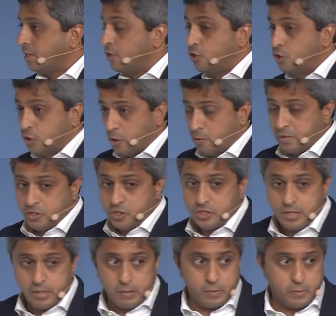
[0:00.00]
So much
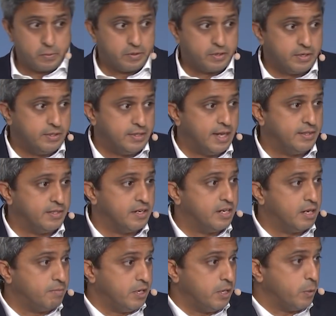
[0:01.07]
so that the
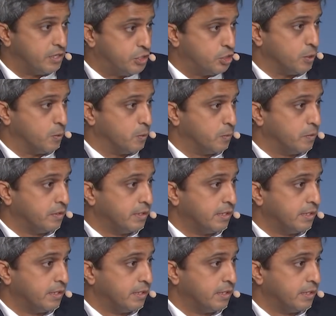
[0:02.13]
WHO